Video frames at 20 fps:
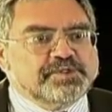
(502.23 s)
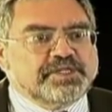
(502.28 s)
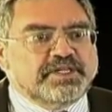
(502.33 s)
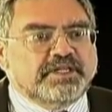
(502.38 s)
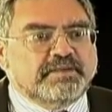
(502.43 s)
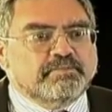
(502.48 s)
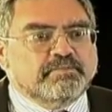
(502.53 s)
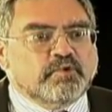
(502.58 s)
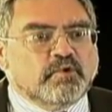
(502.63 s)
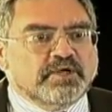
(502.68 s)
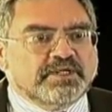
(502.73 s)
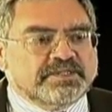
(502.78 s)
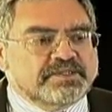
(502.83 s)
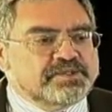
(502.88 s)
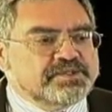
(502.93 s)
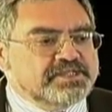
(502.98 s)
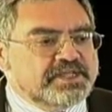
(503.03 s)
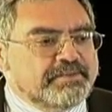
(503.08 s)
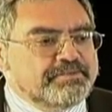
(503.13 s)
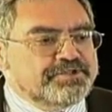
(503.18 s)
in
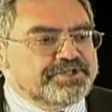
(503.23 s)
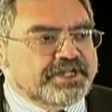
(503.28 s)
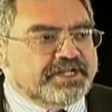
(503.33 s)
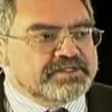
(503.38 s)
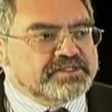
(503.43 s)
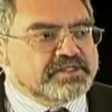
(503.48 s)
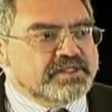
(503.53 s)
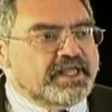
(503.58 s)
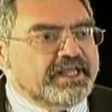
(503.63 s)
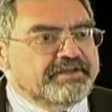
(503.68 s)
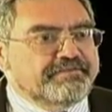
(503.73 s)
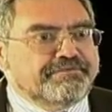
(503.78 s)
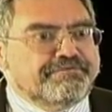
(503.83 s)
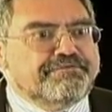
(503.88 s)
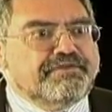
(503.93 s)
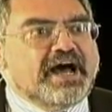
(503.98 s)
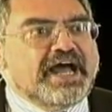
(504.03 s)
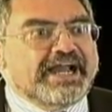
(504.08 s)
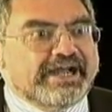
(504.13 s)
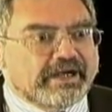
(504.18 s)
important subjects like
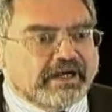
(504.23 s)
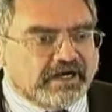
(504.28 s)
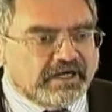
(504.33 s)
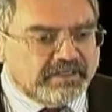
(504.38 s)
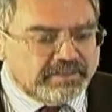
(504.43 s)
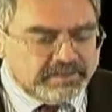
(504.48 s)
fire.